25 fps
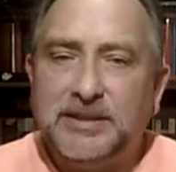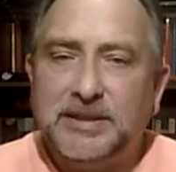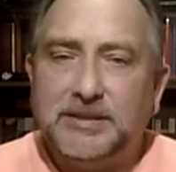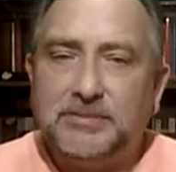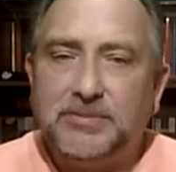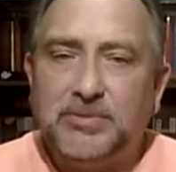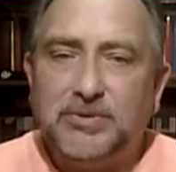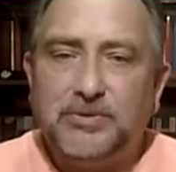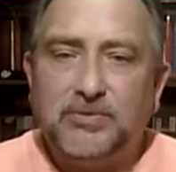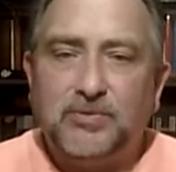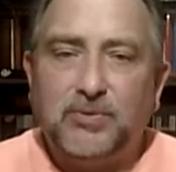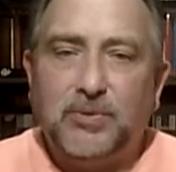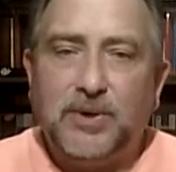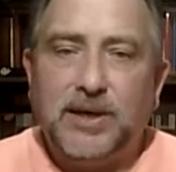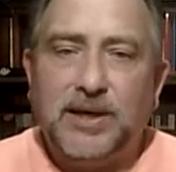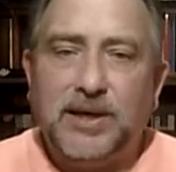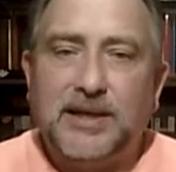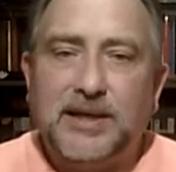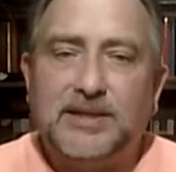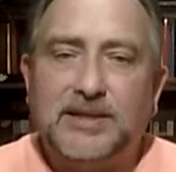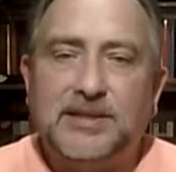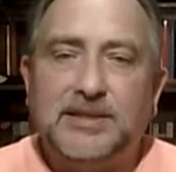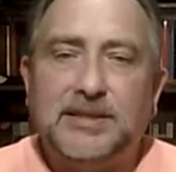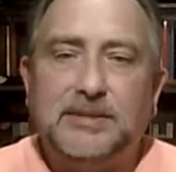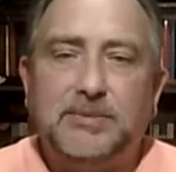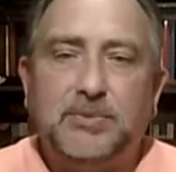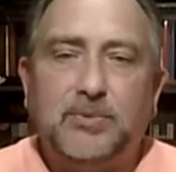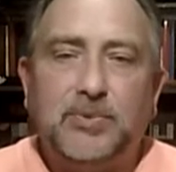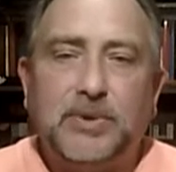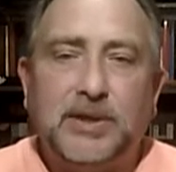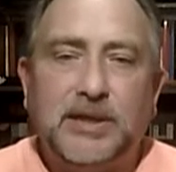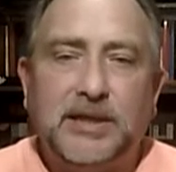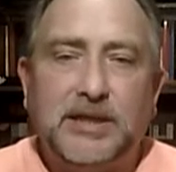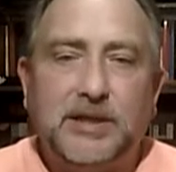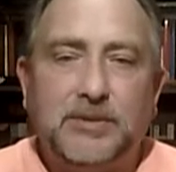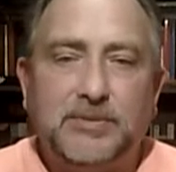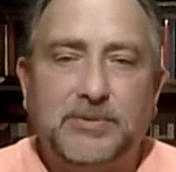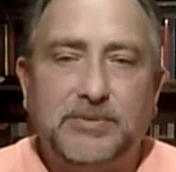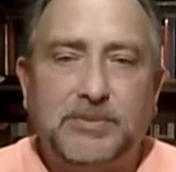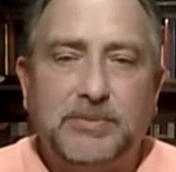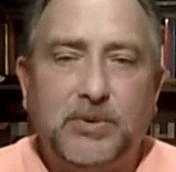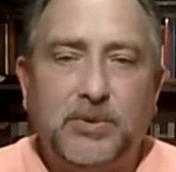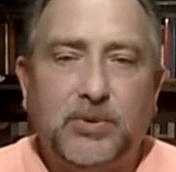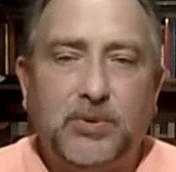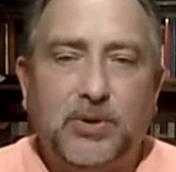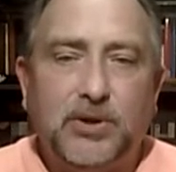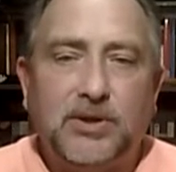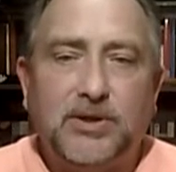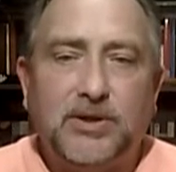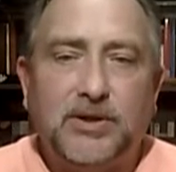a number of ways. Number one, it helps me
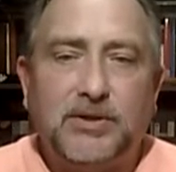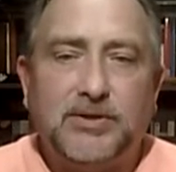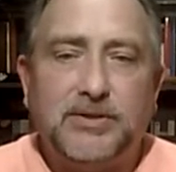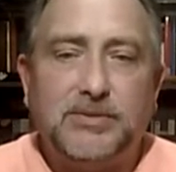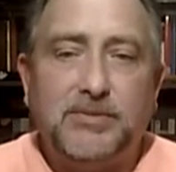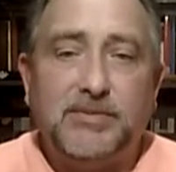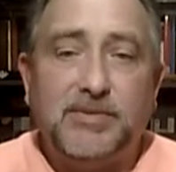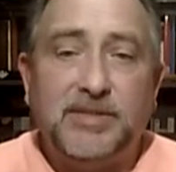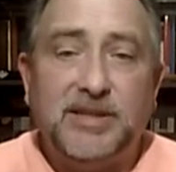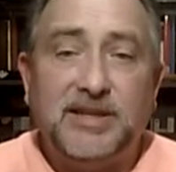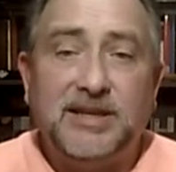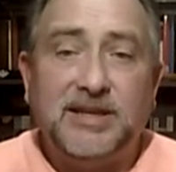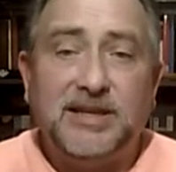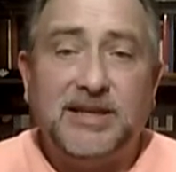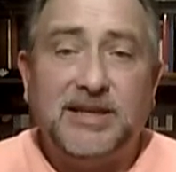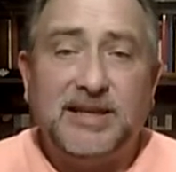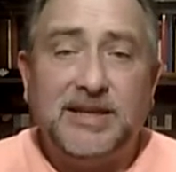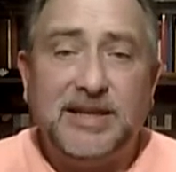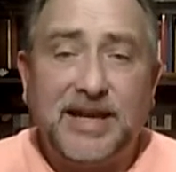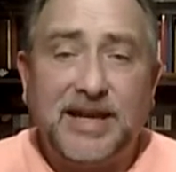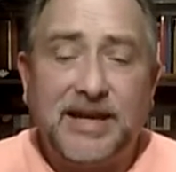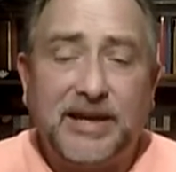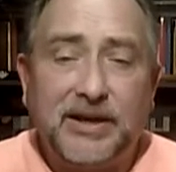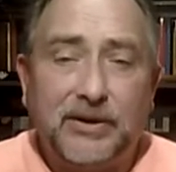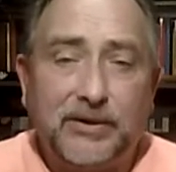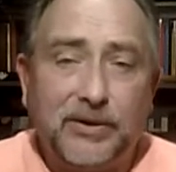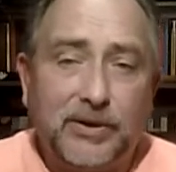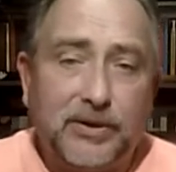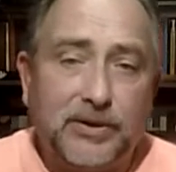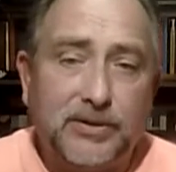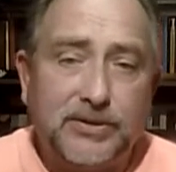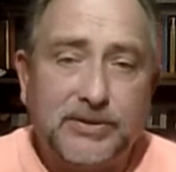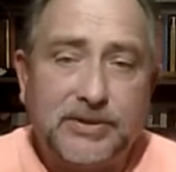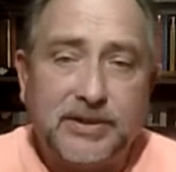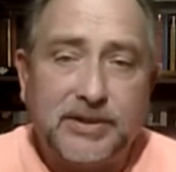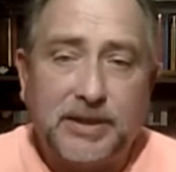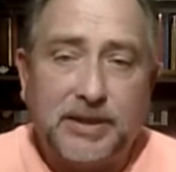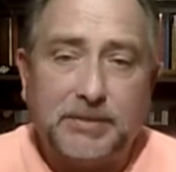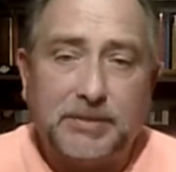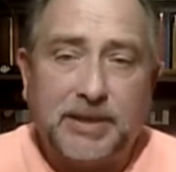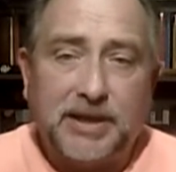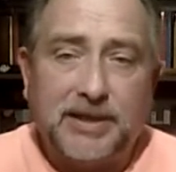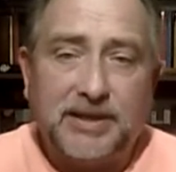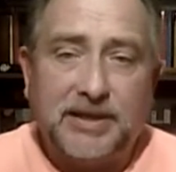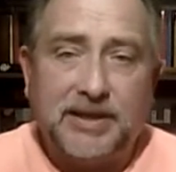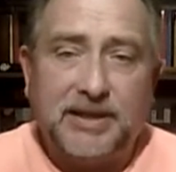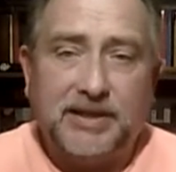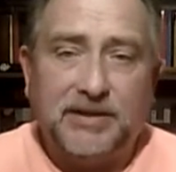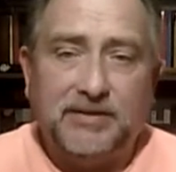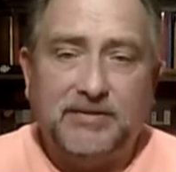work on some thinking errors that I
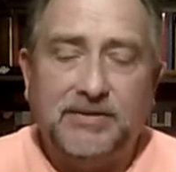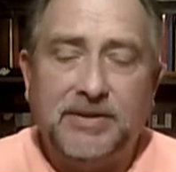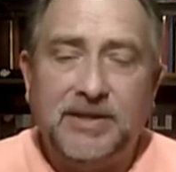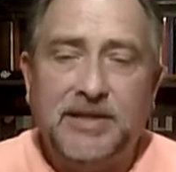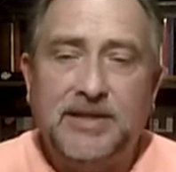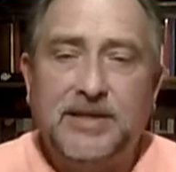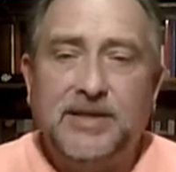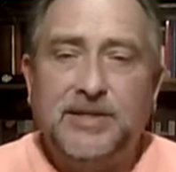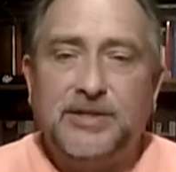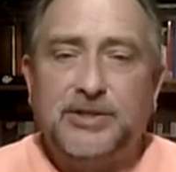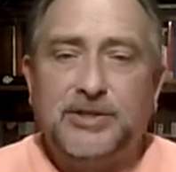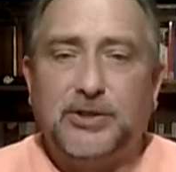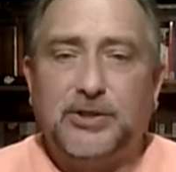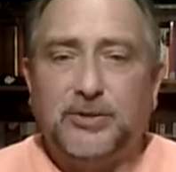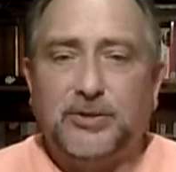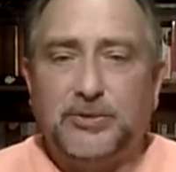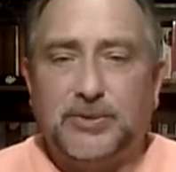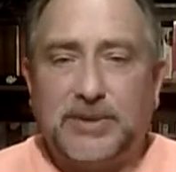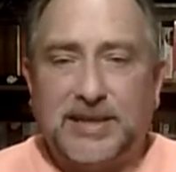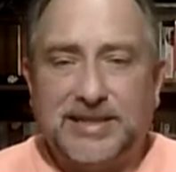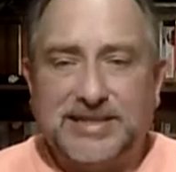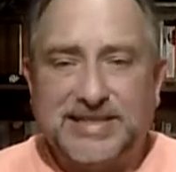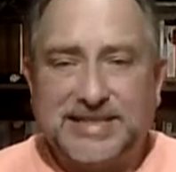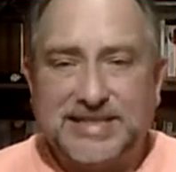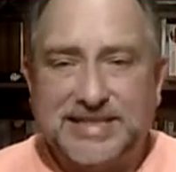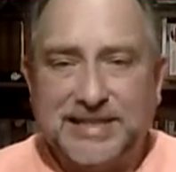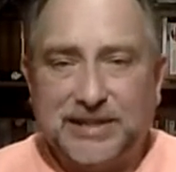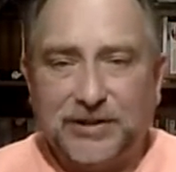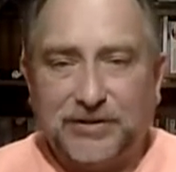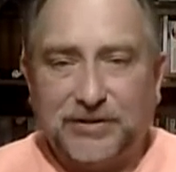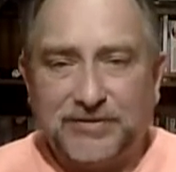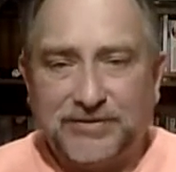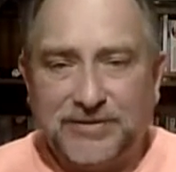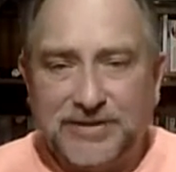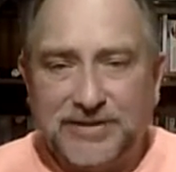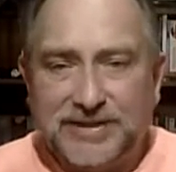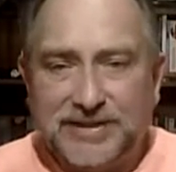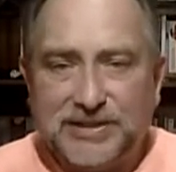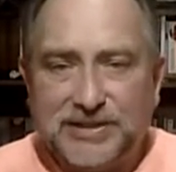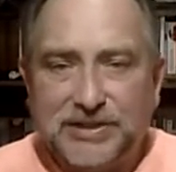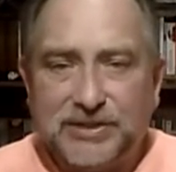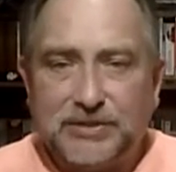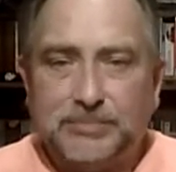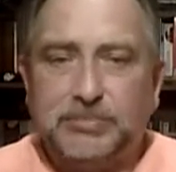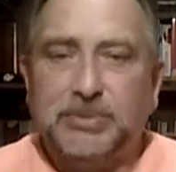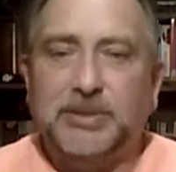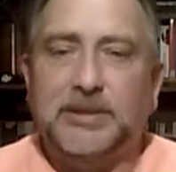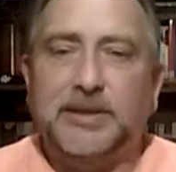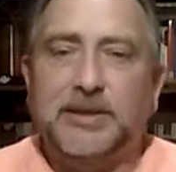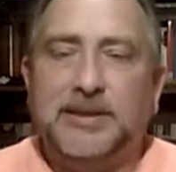might have. So that
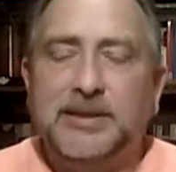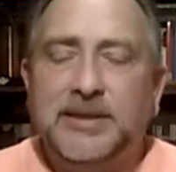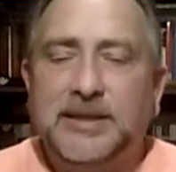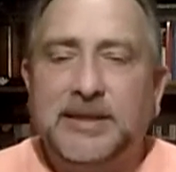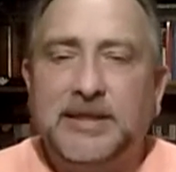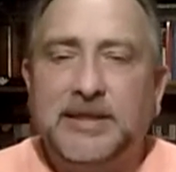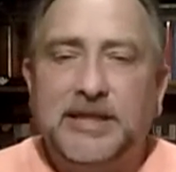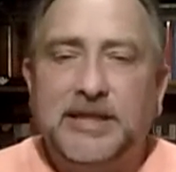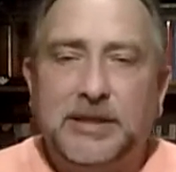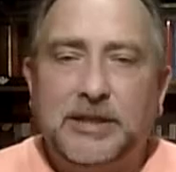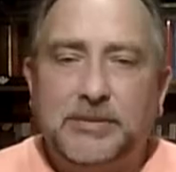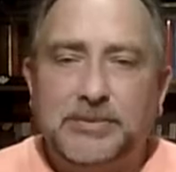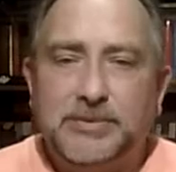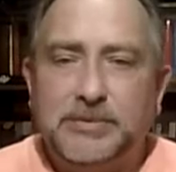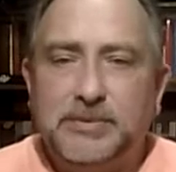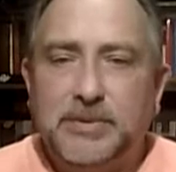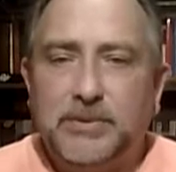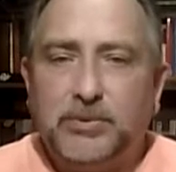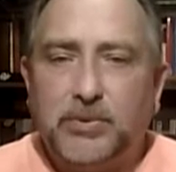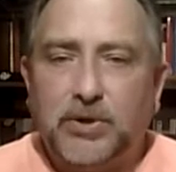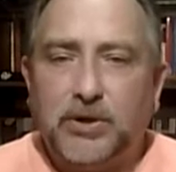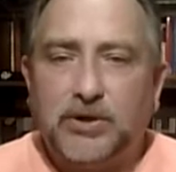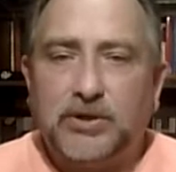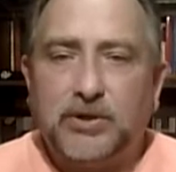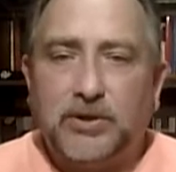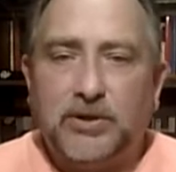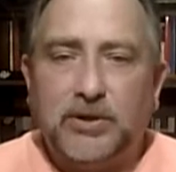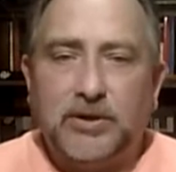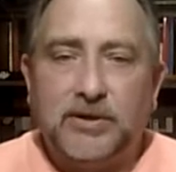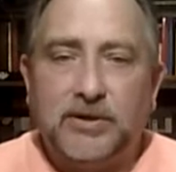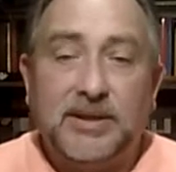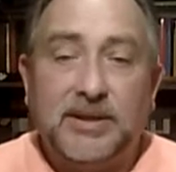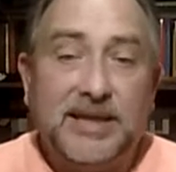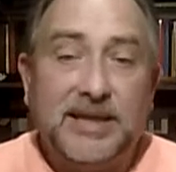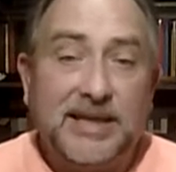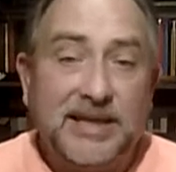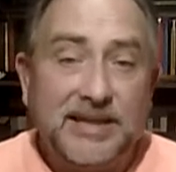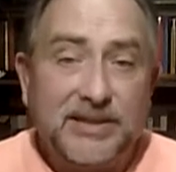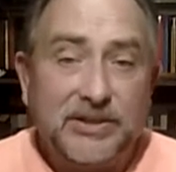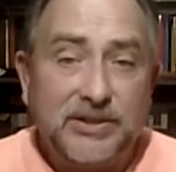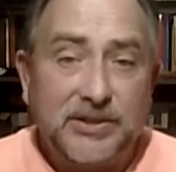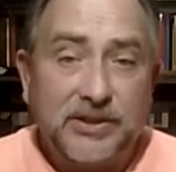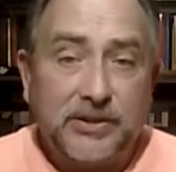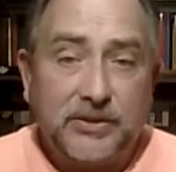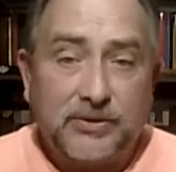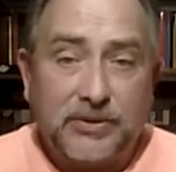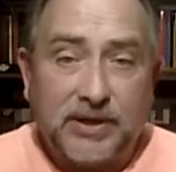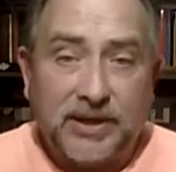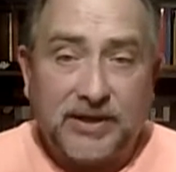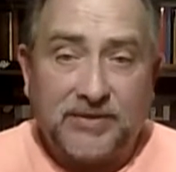self-discipline helps me work on
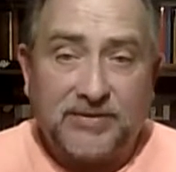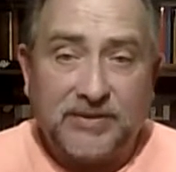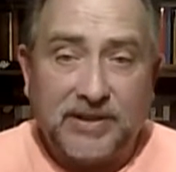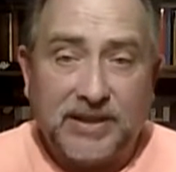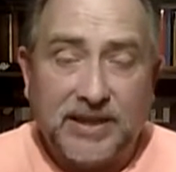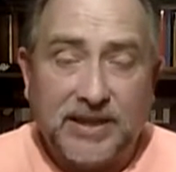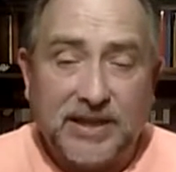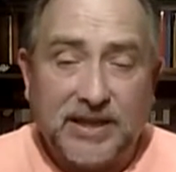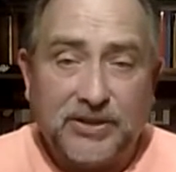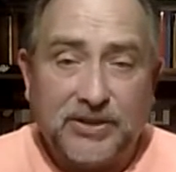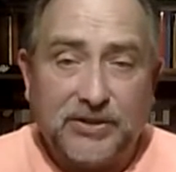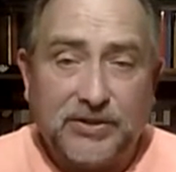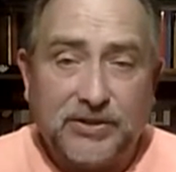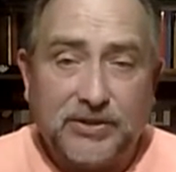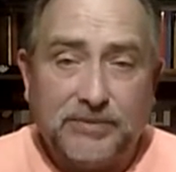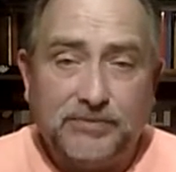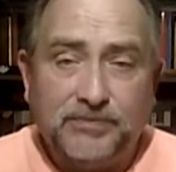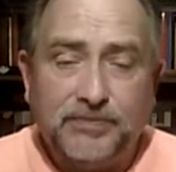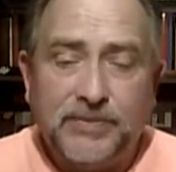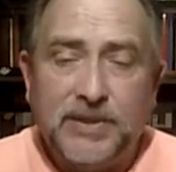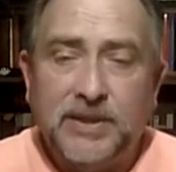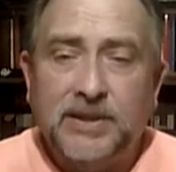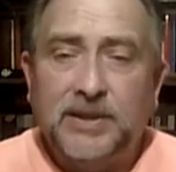instant gratification.